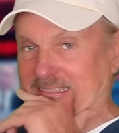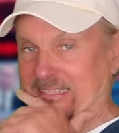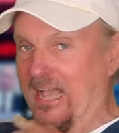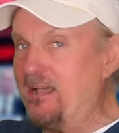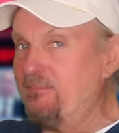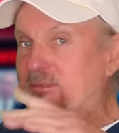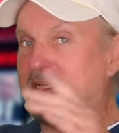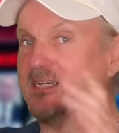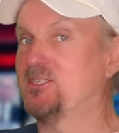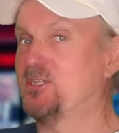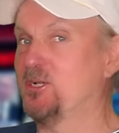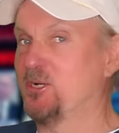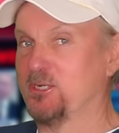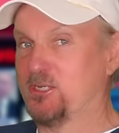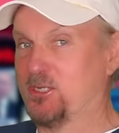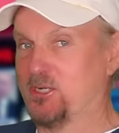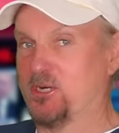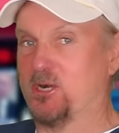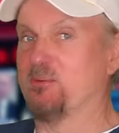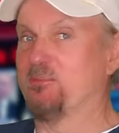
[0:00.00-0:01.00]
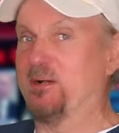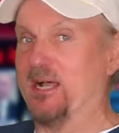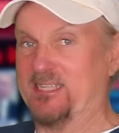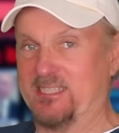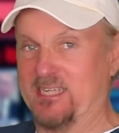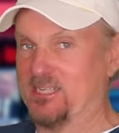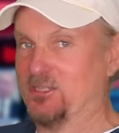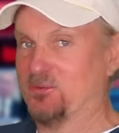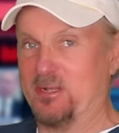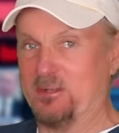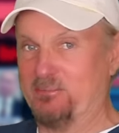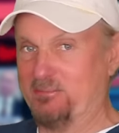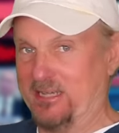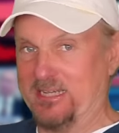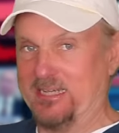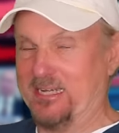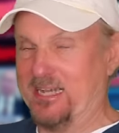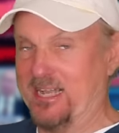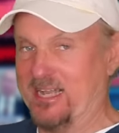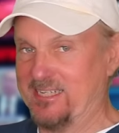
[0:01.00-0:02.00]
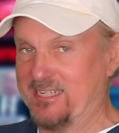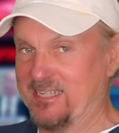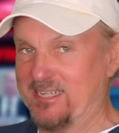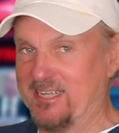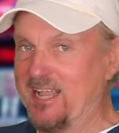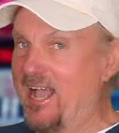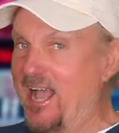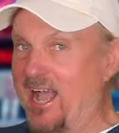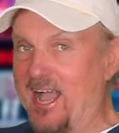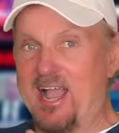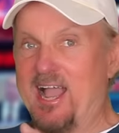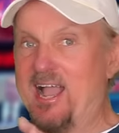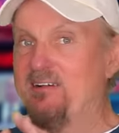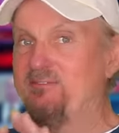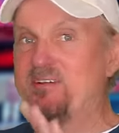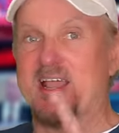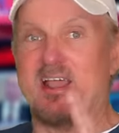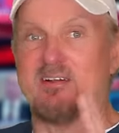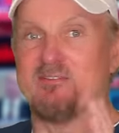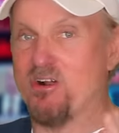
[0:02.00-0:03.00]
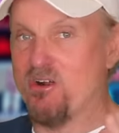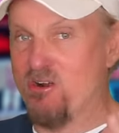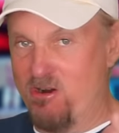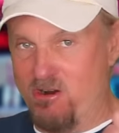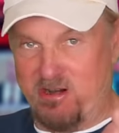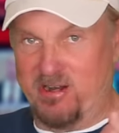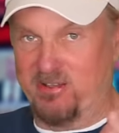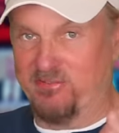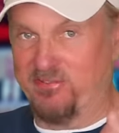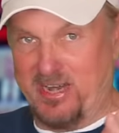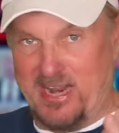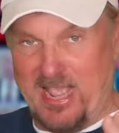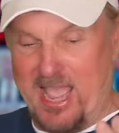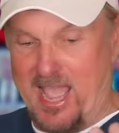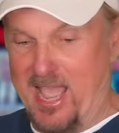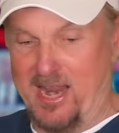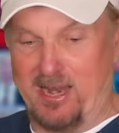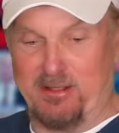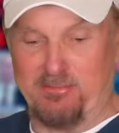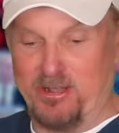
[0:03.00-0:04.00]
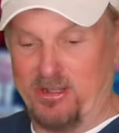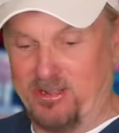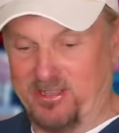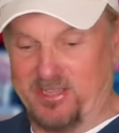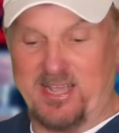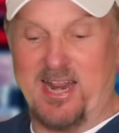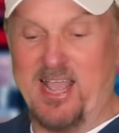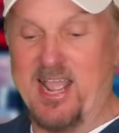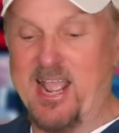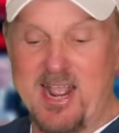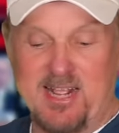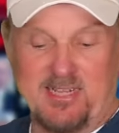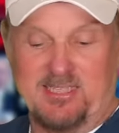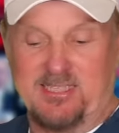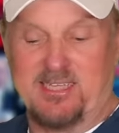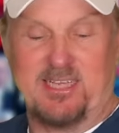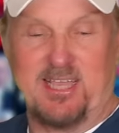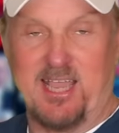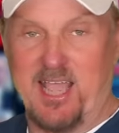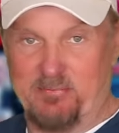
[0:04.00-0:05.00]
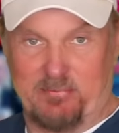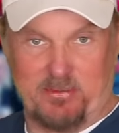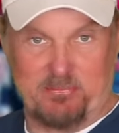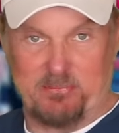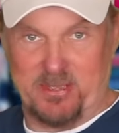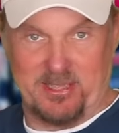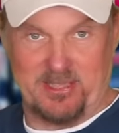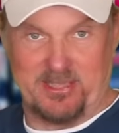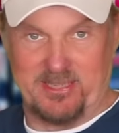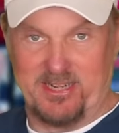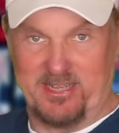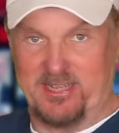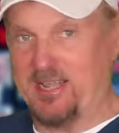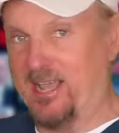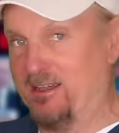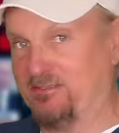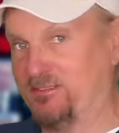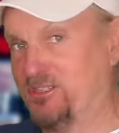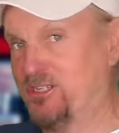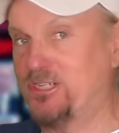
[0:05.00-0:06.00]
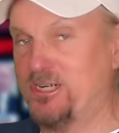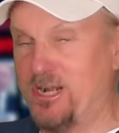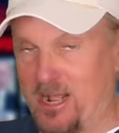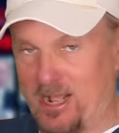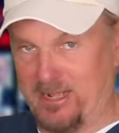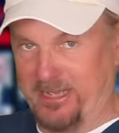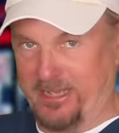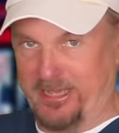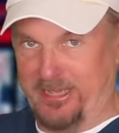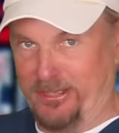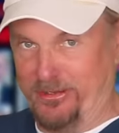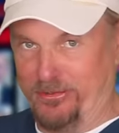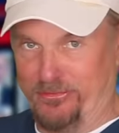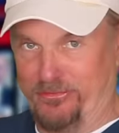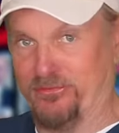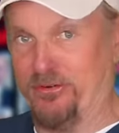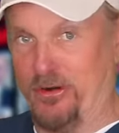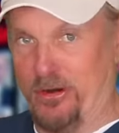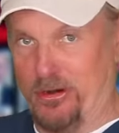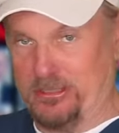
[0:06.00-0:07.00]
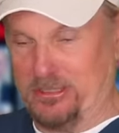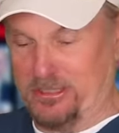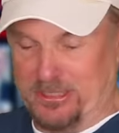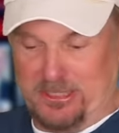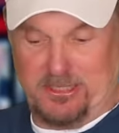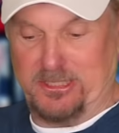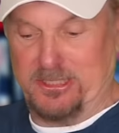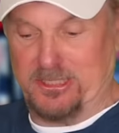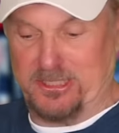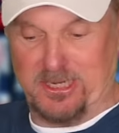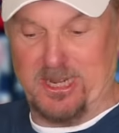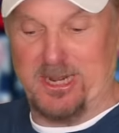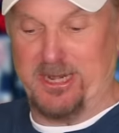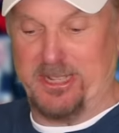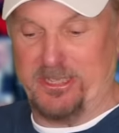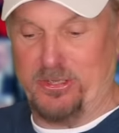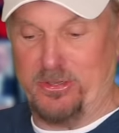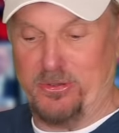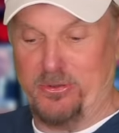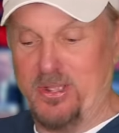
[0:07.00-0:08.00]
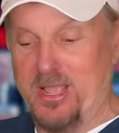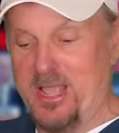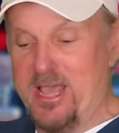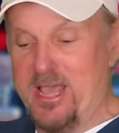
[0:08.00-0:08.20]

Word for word: Hmm, I'm not so sure about this one because I've never heard of an animal that has the capability of shocking you first and stunning you,